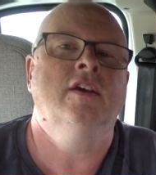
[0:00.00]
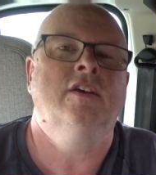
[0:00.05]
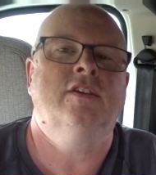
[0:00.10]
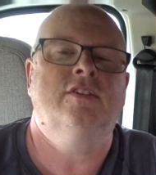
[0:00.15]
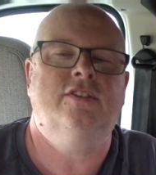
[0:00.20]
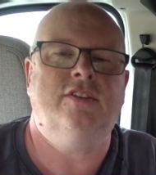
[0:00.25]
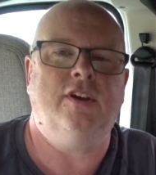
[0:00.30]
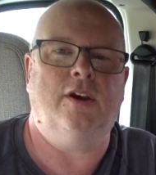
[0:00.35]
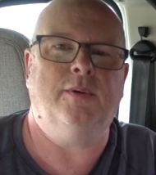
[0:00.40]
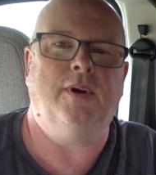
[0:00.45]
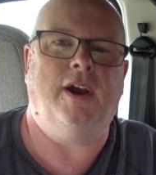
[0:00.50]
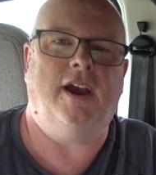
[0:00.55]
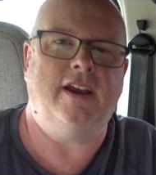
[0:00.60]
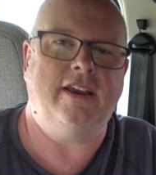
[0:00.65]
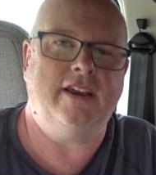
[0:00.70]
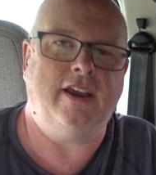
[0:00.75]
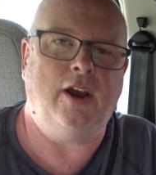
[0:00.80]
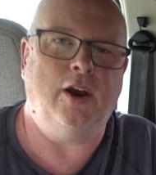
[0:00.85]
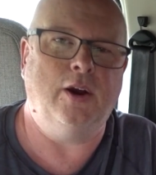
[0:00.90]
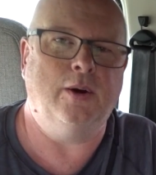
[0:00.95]
So
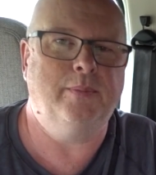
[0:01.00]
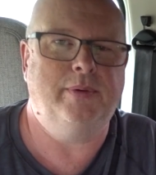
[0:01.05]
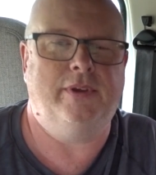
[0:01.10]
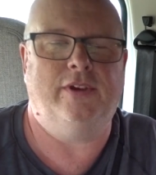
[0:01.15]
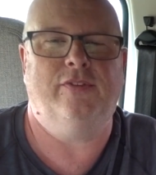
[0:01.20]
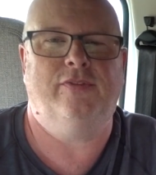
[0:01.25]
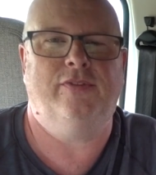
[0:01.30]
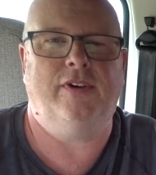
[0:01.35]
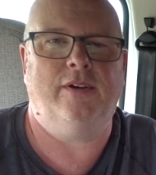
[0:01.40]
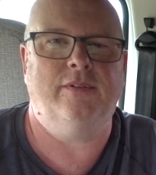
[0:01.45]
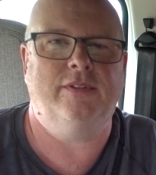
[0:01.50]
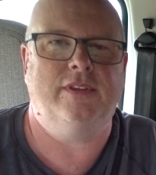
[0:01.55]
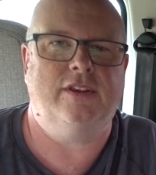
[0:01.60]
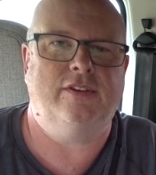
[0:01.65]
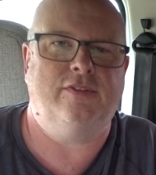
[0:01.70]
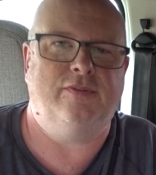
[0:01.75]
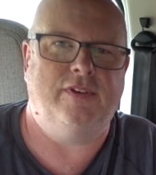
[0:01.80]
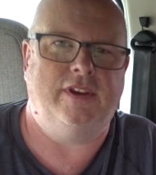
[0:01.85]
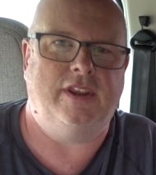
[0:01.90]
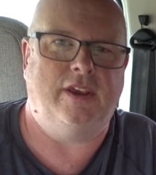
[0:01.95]
I hope you found
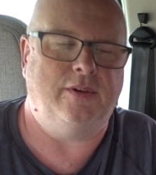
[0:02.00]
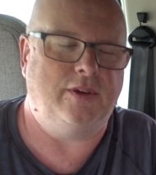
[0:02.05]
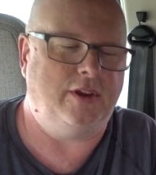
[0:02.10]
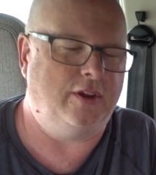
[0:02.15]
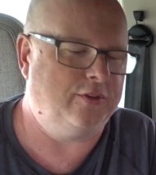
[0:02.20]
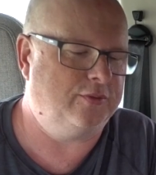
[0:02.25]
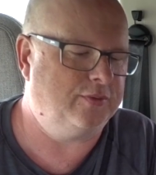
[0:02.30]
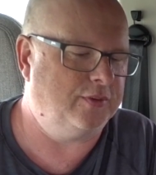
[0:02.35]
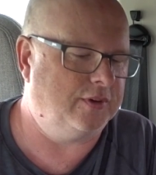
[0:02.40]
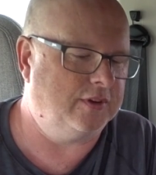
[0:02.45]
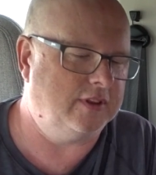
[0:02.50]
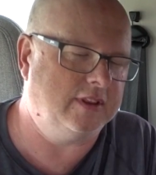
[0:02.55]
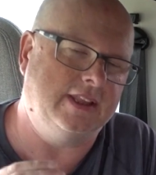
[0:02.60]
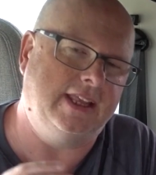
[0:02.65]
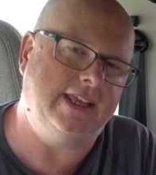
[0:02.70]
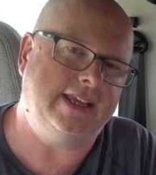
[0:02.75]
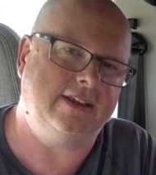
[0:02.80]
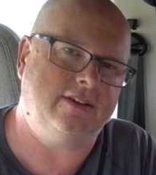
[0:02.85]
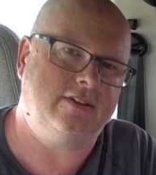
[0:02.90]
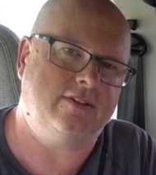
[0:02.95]
this video useful.
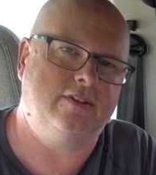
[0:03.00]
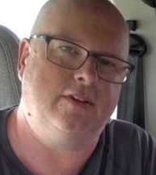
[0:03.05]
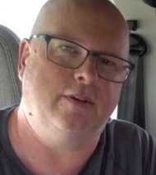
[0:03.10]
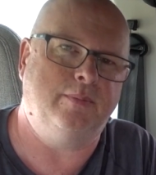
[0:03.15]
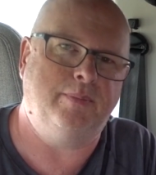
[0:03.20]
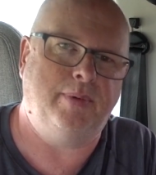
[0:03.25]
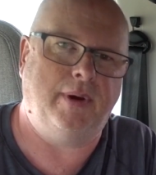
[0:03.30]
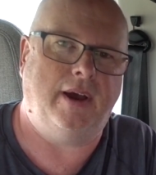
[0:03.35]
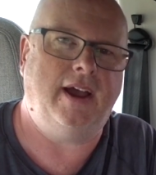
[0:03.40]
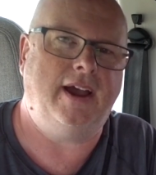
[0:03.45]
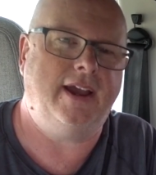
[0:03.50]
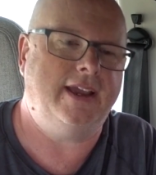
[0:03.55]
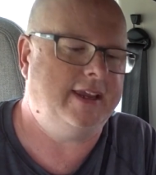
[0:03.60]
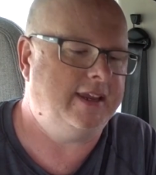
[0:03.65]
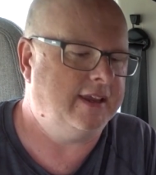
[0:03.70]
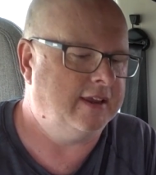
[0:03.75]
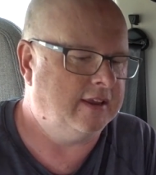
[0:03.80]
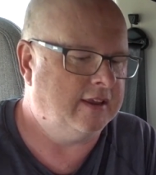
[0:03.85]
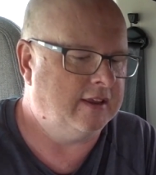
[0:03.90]
Links to buy